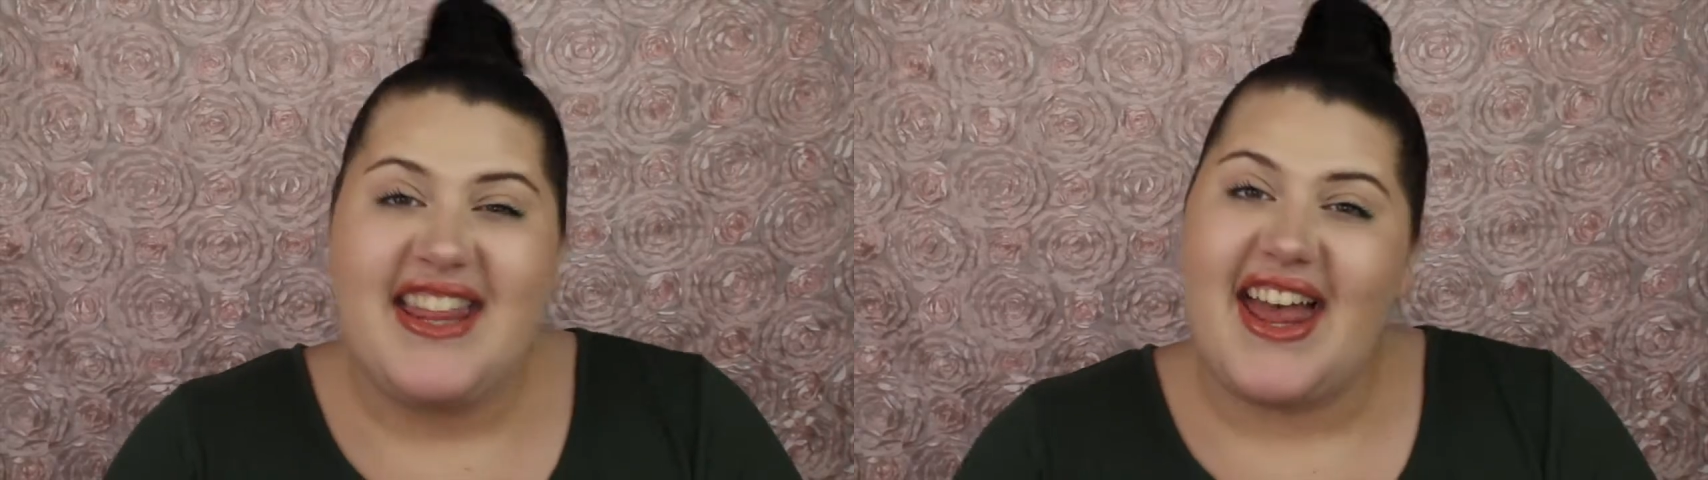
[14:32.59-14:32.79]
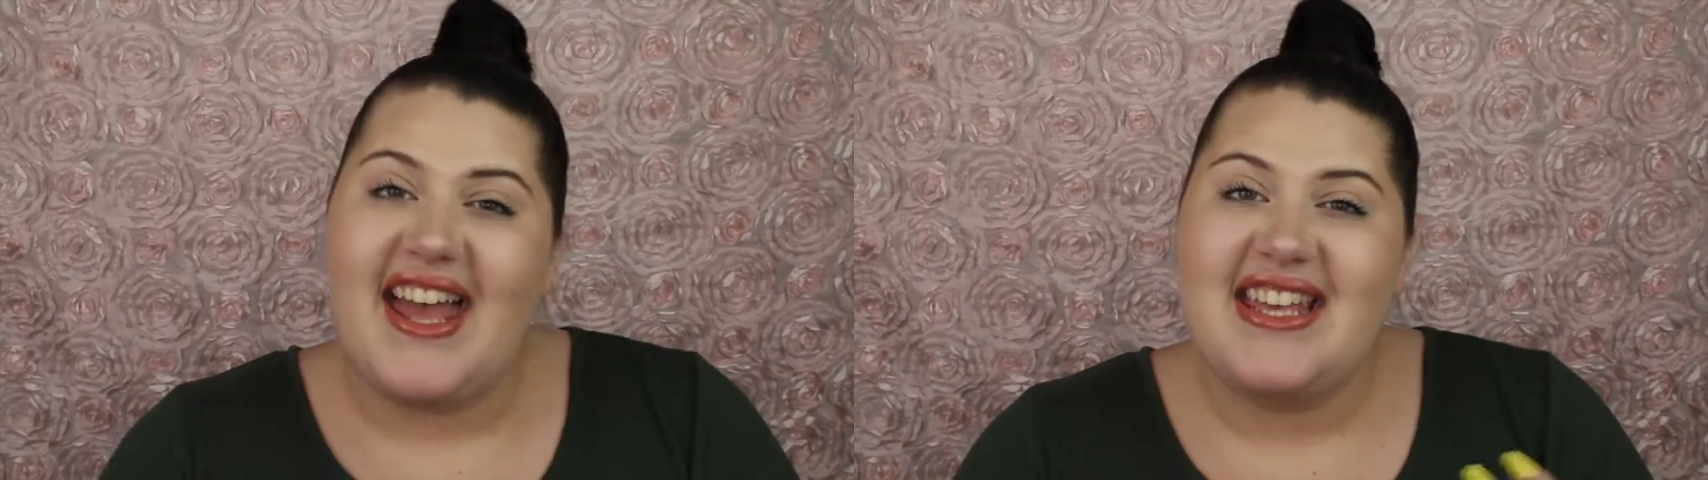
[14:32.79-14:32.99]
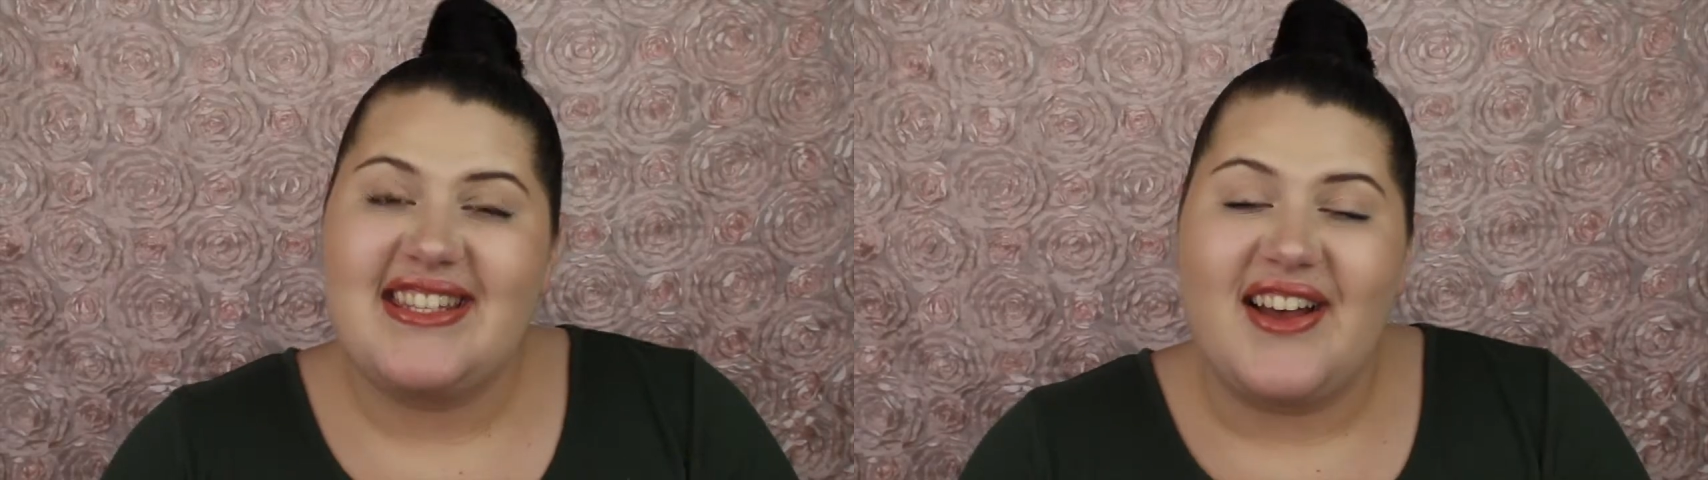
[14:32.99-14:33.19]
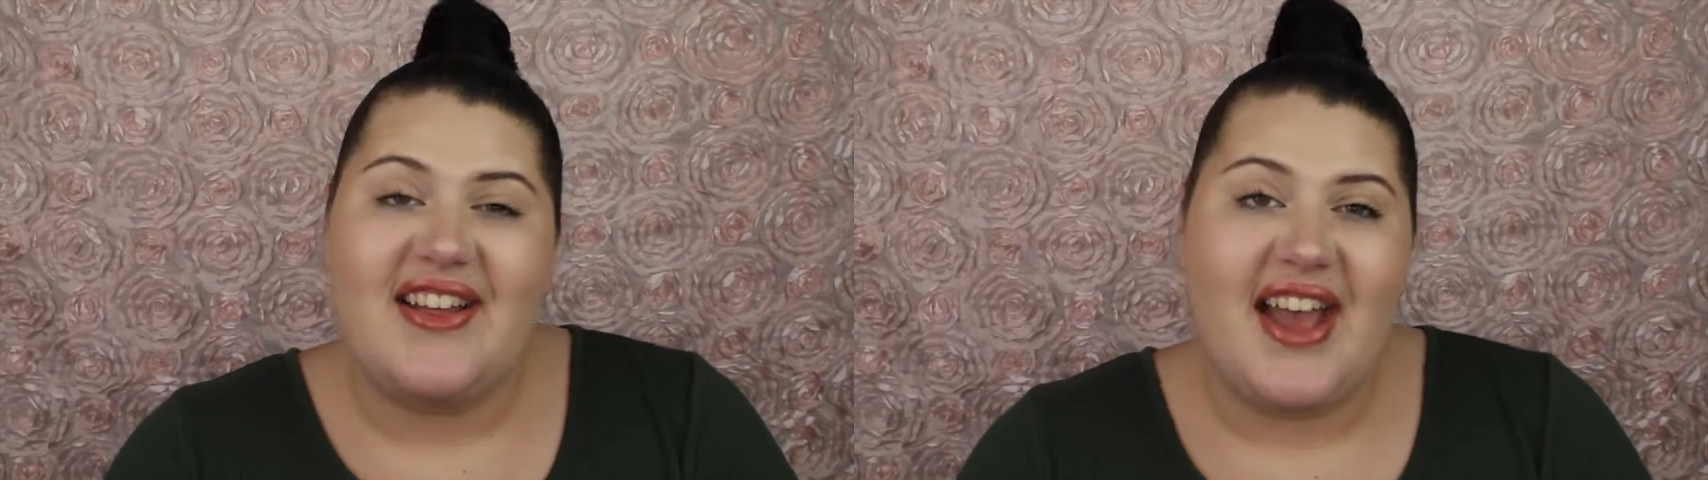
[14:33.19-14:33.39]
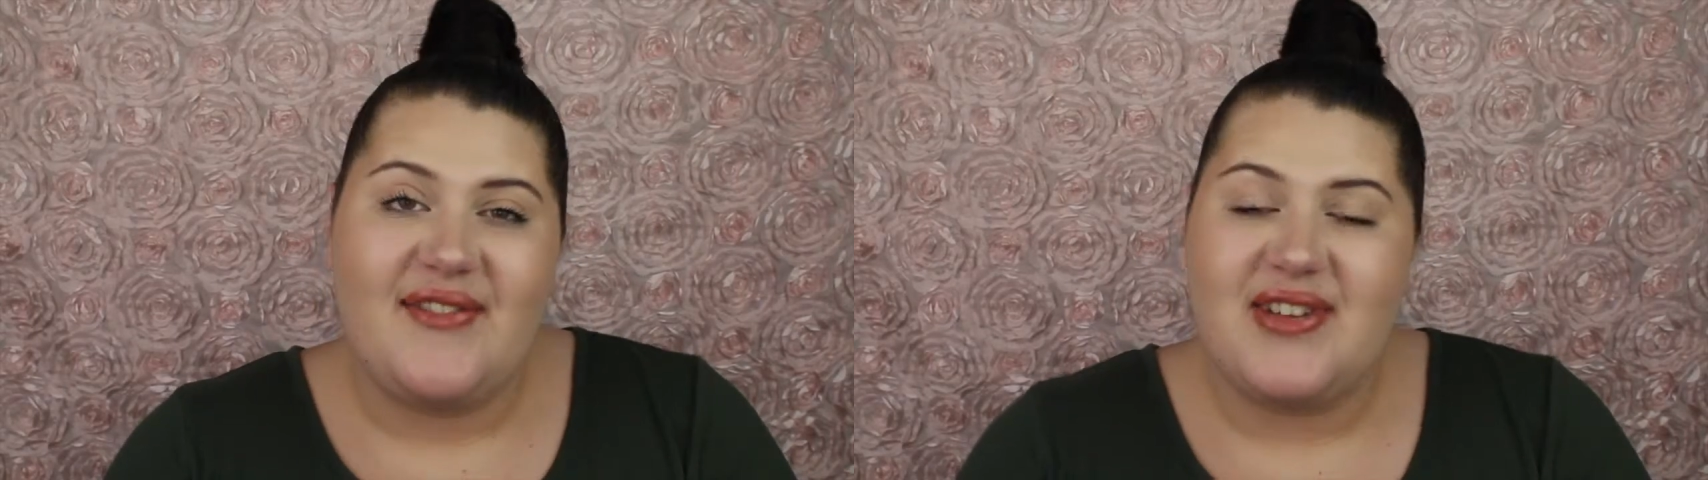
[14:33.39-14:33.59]
That is all
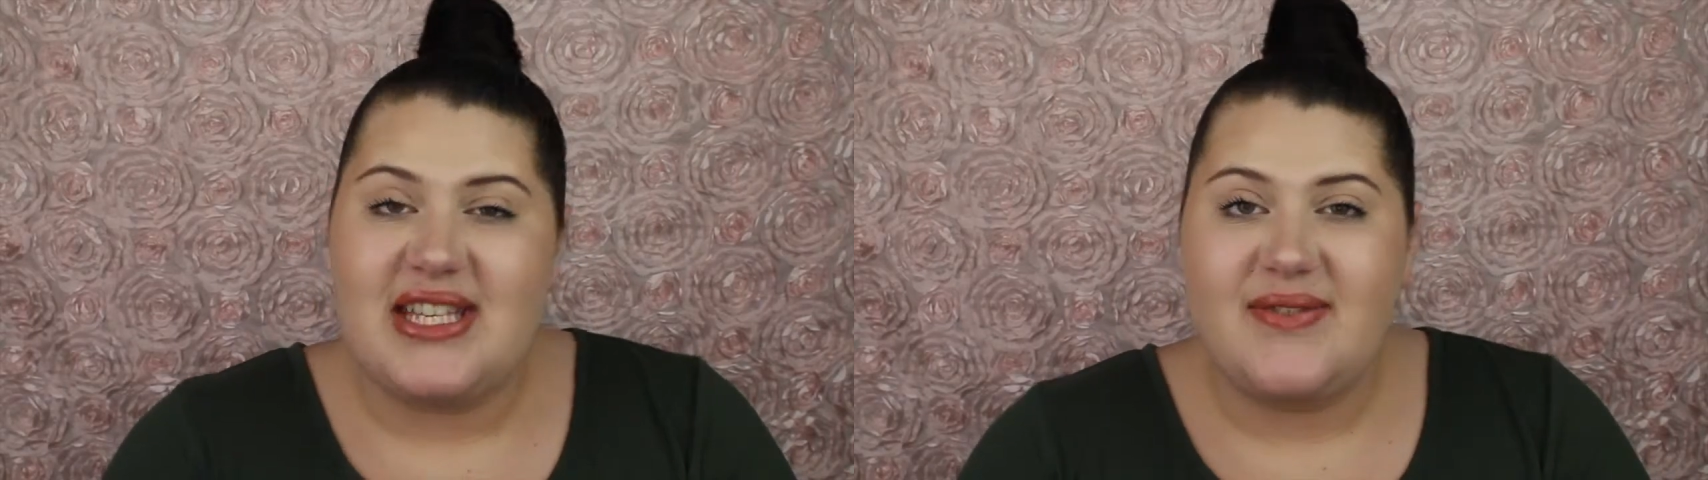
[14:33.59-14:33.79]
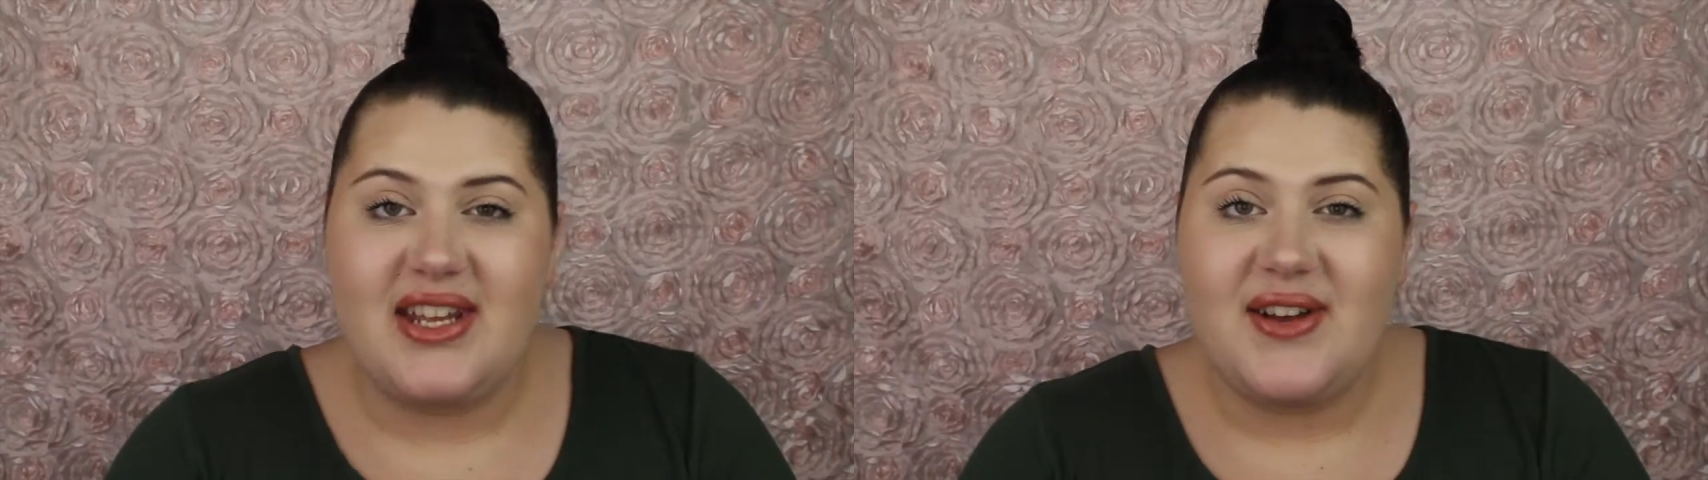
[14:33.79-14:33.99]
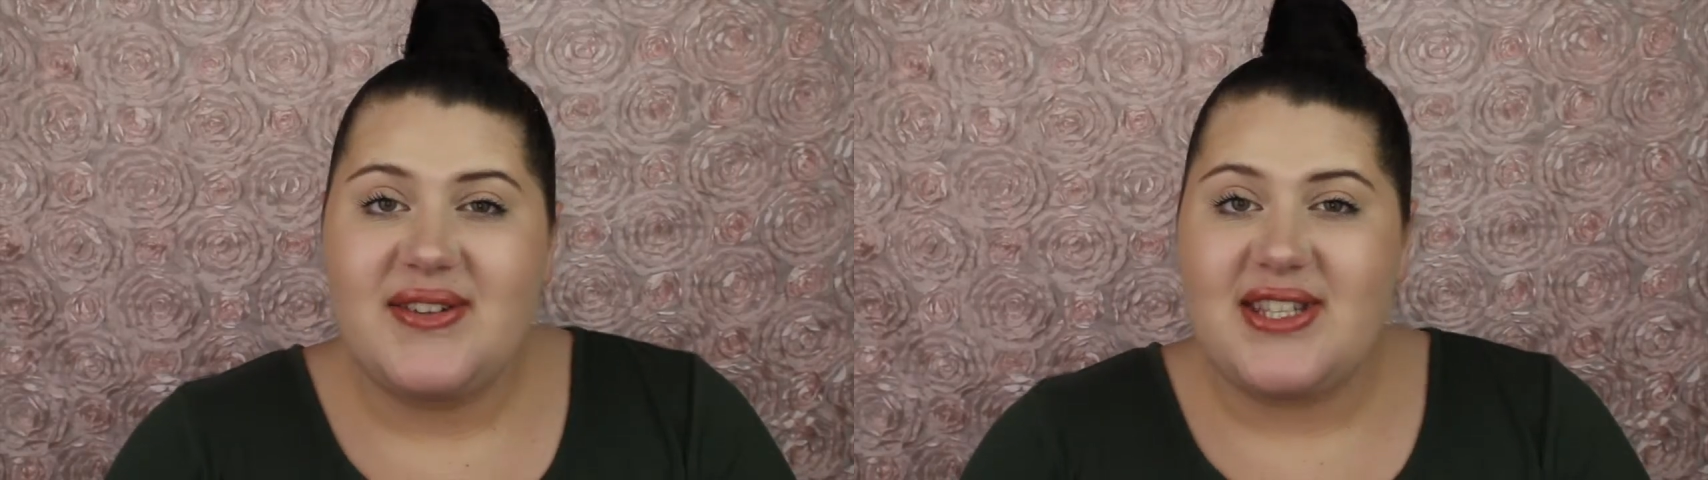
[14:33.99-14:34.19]
I have for this video,